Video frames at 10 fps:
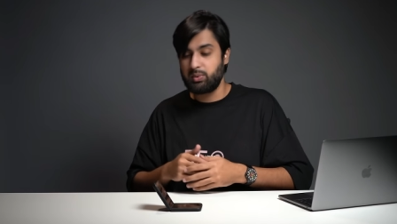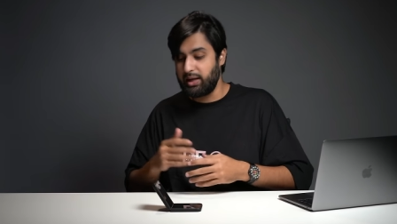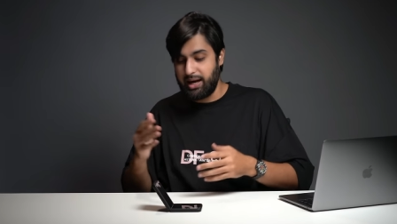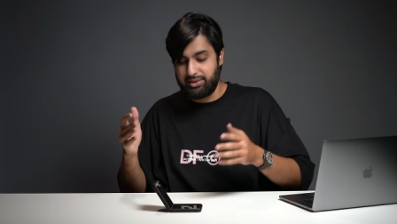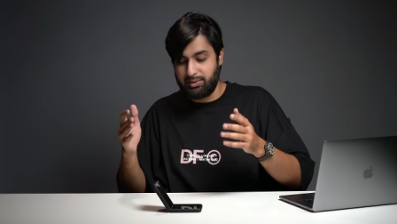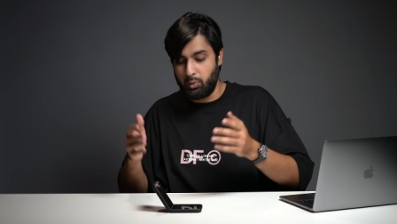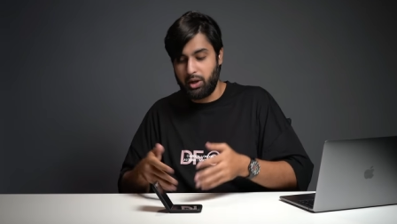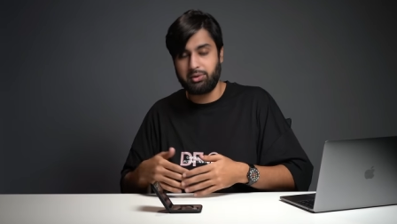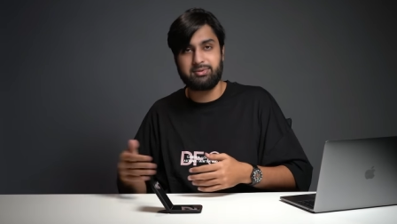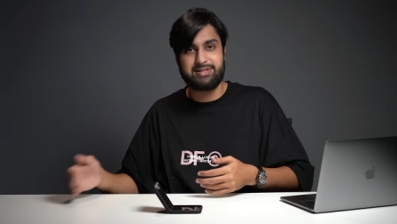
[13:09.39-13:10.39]
We got the
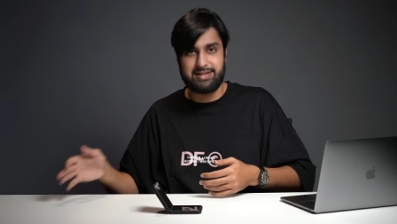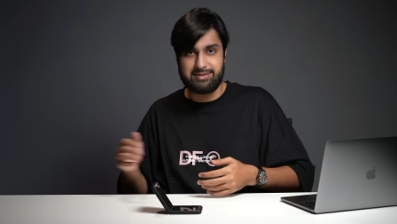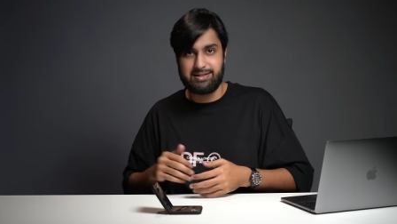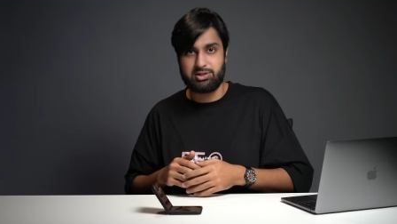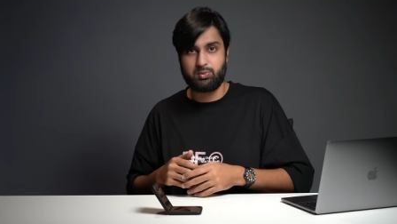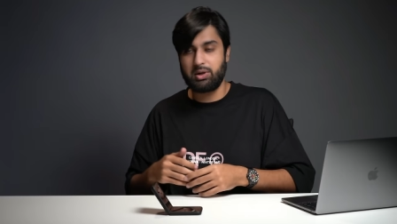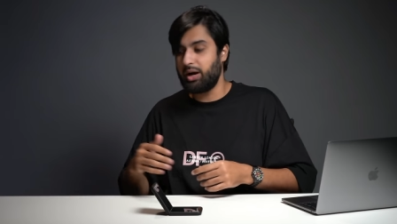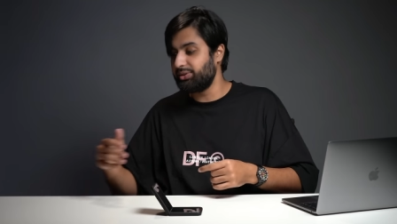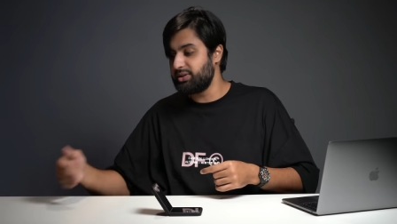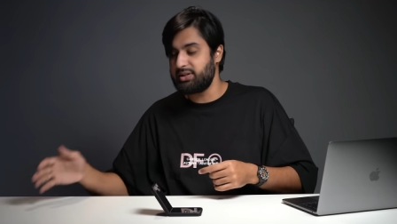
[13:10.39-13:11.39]
water resistance. We
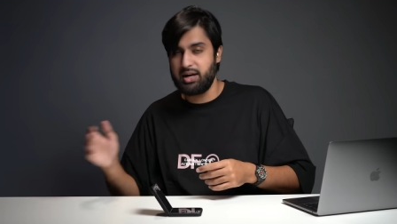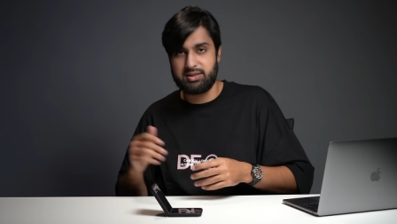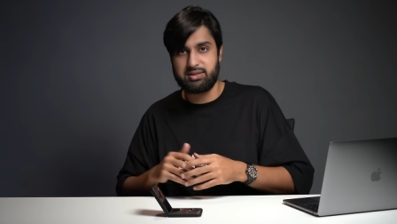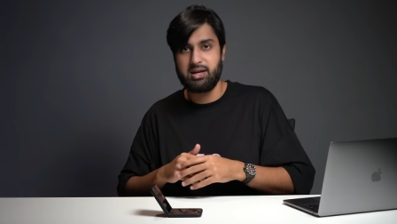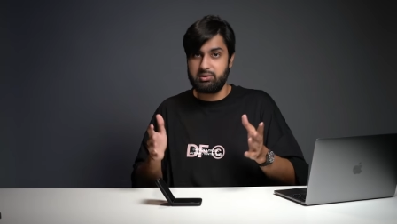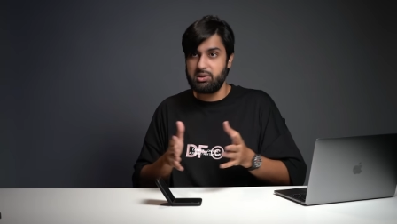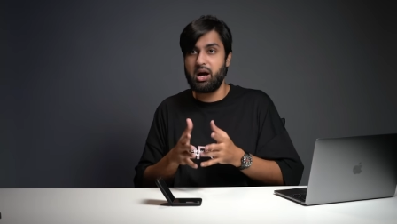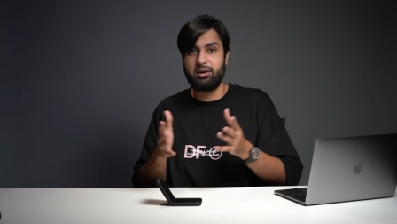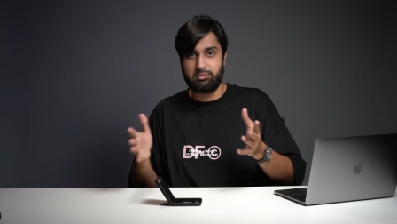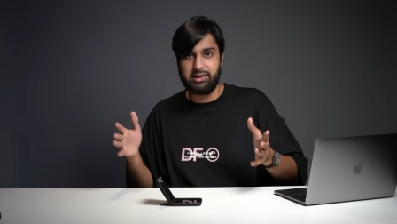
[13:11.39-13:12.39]
got the dust,
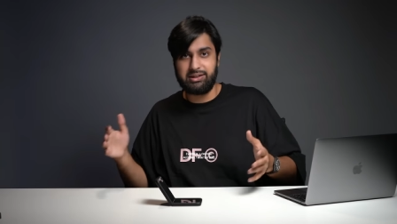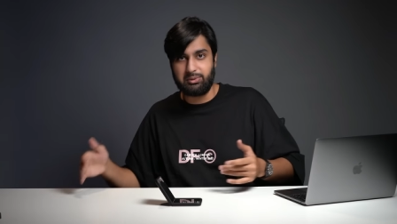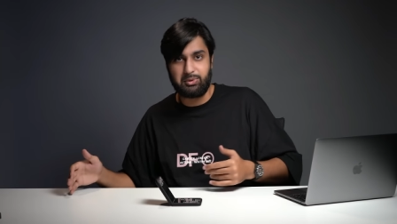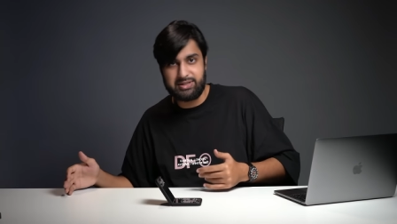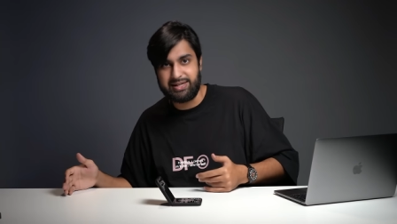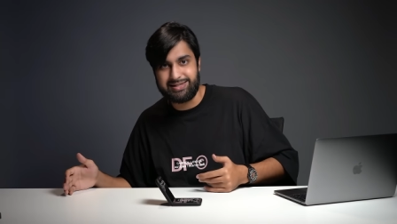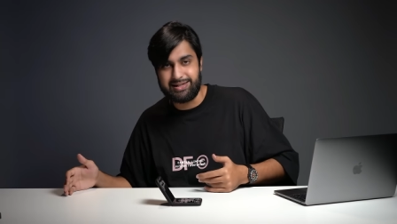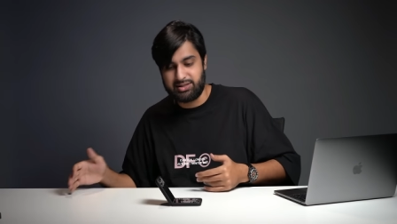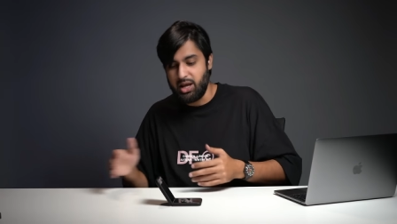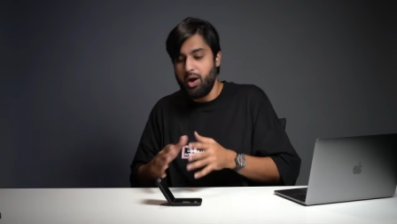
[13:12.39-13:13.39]
not really
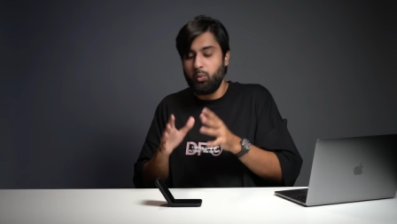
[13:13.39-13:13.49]
resistance.